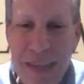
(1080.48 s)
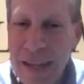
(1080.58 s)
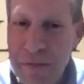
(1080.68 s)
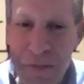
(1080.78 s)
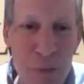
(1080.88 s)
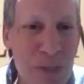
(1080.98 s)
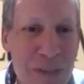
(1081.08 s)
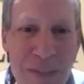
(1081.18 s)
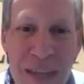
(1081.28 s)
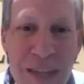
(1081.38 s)
then a few
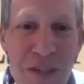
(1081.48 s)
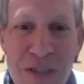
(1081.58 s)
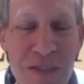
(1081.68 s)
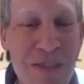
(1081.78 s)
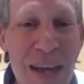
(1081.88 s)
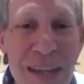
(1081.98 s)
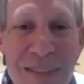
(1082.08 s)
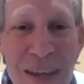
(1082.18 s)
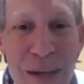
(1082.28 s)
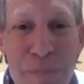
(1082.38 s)
weeks later, she
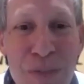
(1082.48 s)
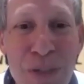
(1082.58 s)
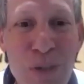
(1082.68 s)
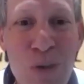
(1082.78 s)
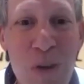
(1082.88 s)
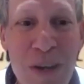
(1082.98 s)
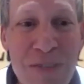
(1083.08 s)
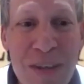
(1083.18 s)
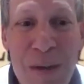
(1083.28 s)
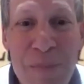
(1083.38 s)
signs up to your
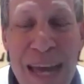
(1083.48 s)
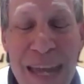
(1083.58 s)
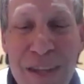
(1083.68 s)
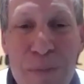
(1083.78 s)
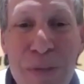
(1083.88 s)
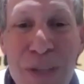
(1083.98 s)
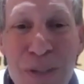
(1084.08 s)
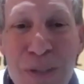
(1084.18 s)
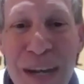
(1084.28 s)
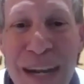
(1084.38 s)
course coming out of the
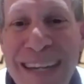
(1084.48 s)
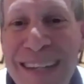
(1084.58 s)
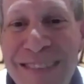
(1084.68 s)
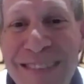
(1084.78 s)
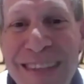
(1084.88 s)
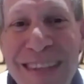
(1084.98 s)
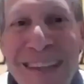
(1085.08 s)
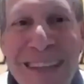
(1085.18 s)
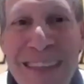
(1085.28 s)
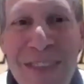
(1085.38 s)
blue, right? It's
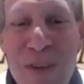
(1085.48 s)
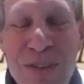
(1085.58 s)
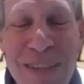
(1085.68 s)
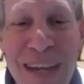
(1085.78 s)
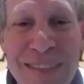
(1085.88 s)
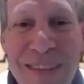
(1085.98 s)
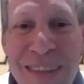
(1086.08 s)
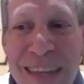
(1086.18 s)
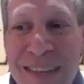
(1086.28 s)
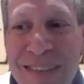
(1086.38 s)
like those kinds of
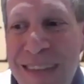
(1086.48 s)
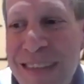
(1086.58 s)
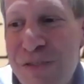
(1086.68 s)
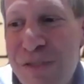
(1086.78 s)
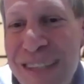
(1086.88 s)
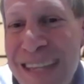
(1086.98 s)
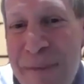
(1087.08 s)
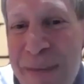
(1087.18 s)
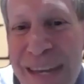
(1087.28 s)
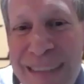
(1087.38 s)
things. You really
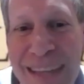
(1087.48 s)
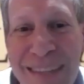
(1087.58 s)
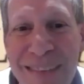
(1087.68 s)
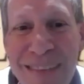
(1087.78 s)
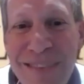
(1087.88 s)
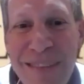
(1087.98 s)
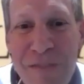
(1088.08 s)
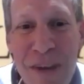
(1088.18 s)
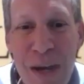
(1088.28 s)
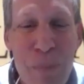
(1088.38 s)
can't make this
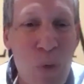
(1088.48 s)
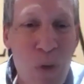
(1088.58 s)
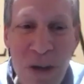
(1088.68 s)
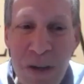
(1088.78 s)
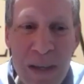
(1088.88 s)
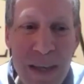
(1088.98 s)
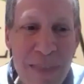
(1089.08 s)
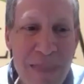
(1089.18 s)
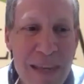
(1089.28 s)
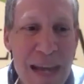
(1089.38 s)
stuff up. Or
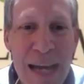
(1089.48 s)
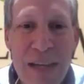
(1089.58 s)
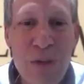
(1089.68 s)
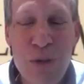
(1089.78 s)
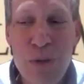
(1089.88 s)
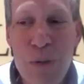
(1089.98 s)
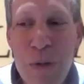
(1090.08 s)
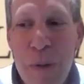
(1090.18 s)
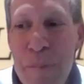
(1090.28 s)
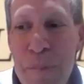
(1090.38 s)
the guy
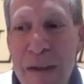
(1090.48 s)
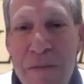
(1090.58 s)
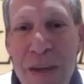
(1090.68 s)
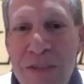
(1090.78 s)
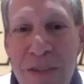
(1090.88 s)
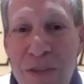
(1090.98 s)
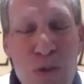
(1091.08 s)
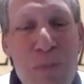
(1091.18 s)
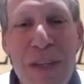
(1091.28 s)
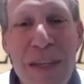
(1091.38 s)
who manifested
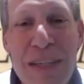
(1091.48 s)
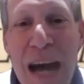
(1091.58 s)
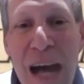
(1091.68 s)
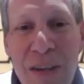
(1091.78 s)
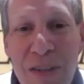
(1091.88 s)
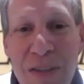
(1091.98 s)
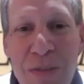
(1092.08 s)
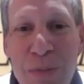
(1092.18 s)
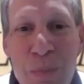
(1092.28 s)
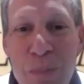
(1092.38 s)
$2 million
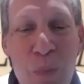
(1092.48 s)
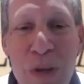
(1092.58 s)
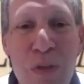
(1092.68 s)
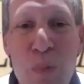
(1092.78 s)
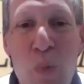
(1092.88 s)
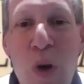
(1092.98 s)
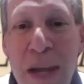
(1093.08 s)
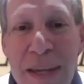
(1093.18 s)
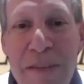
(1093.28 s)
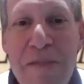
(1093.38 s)
with
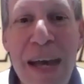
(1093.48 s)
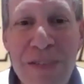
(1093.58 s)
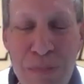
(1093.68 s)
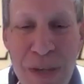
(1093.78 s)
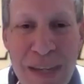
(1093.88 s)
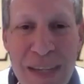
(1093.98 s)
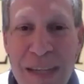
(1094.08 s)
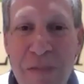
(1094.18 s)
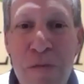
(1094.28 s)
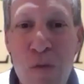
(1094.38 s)
one investment
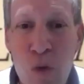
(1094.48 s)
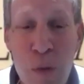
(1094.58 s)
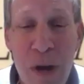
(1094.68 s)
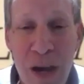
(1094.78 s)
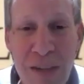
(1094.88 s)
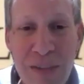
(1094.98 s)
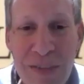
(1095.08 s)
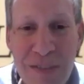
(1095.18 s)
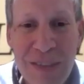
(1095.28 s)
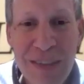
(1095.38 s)
in 4
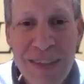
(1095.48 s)
months.